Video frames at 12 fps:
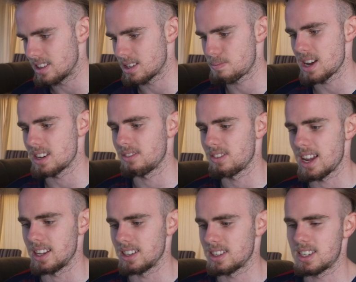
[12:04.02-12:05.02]
the space of
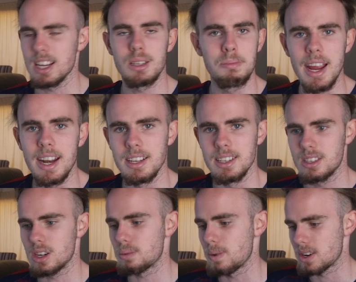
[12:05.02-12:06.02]
like 6 meters.
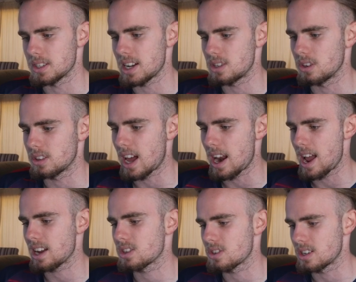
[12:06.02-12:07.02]
Just because I took that
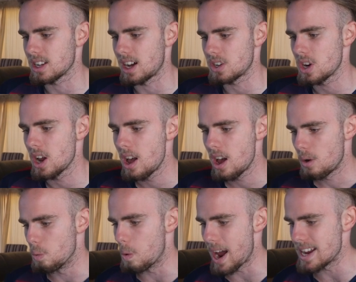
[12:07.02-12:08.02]
extra touch,
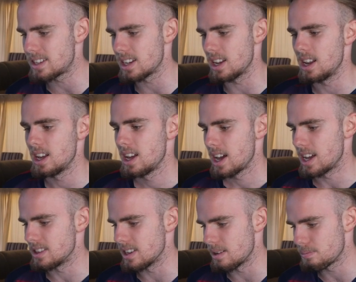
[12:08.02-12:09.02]
waited,
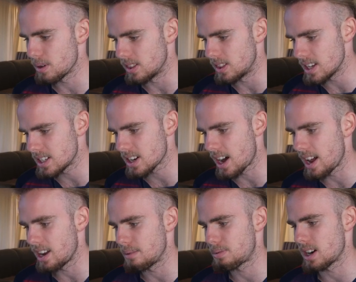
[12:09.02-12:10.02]
and didn't put this guy
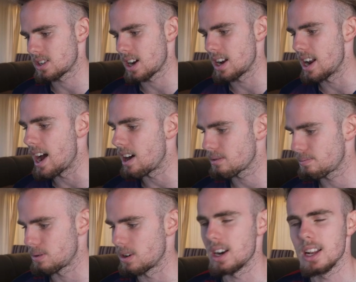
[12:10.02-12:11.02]
under pressure, I now
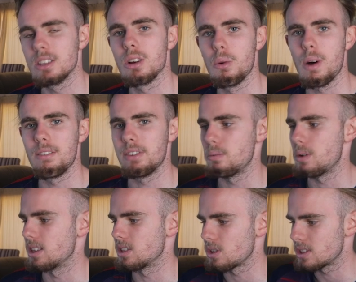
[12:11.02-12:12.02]
put it into a
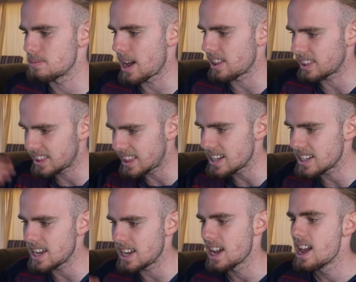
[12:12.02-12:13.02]
1v1. So it's about
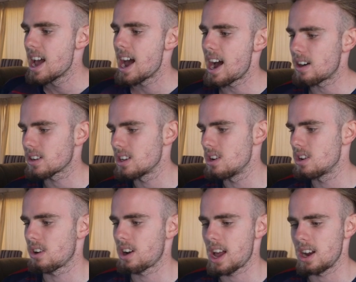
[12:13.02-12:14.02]
thinking, how can you
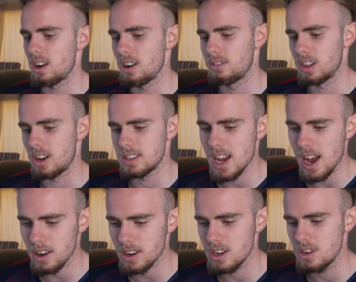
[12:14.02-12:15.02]
create overloads?
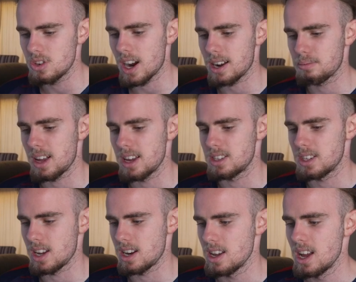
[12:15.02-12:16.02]
How can you drag plays
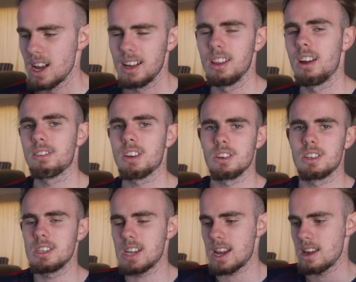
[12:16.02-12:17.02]
in? A lot of
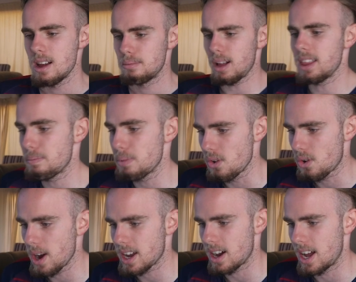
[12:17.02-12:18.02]
coaches say, play that ball
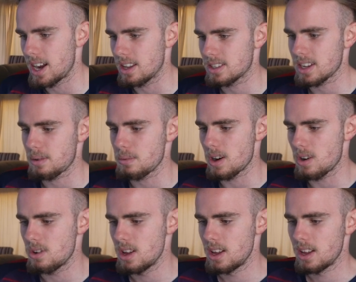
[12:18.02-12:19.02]
quicker. And it's like,
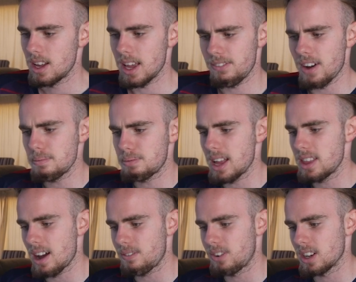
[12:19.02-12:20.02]
well, if I played
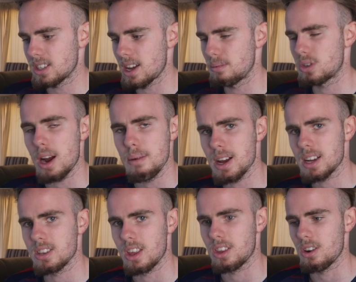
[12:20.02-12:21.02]
that first time straight back
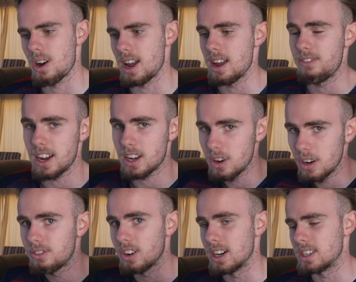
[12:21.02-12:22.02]
to the throw, if I
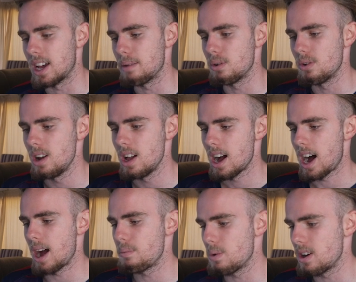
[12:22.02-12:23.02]
could, for example,
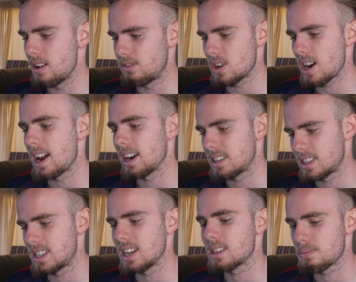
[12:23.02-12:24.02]
I wouldn't have dragged
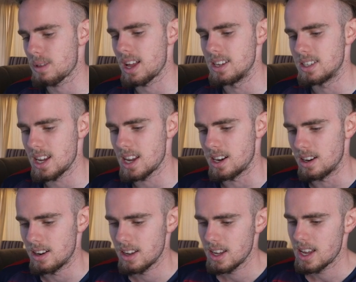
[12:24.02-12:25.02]
6 players in.
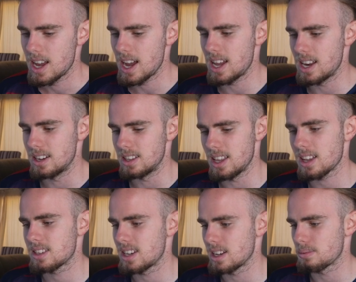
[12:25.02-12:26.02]
And
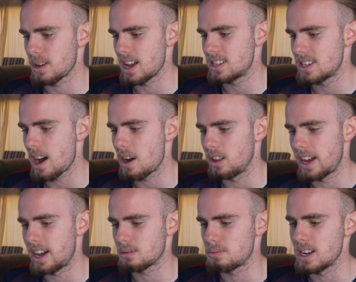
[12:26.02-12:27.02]
that 6 players now
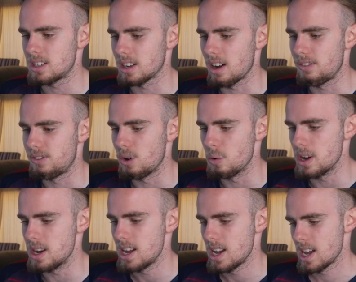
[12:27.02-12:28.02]
allows me to go
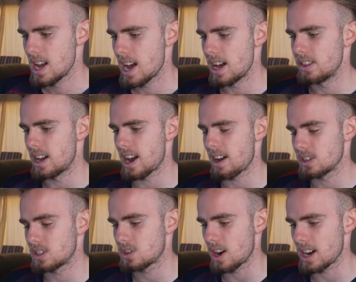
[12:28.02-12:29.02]
forward and then have a
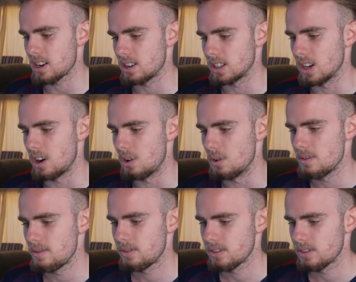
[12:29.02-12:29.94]
strike on goal.